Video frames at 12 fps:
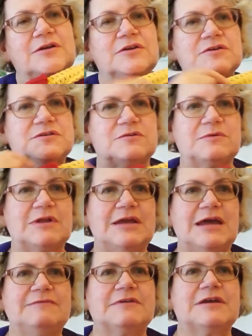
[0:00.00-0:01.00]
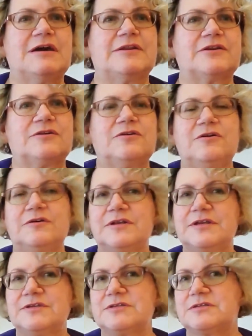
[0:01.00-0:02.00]
So when I have the cardigan on,
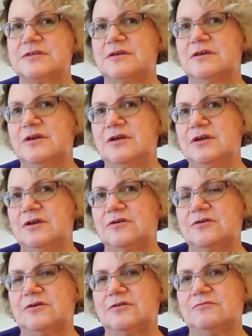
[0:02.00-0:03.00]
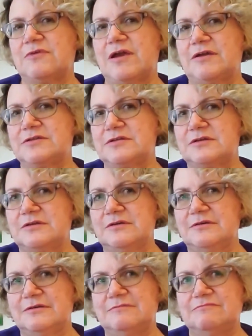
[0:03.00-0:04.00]
it's got a rounder
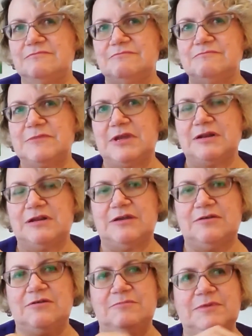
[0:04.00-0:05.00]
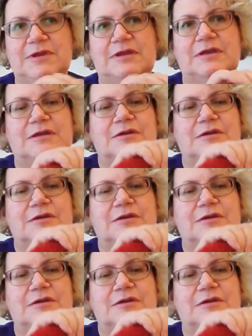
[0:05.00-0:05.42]
neckline on me,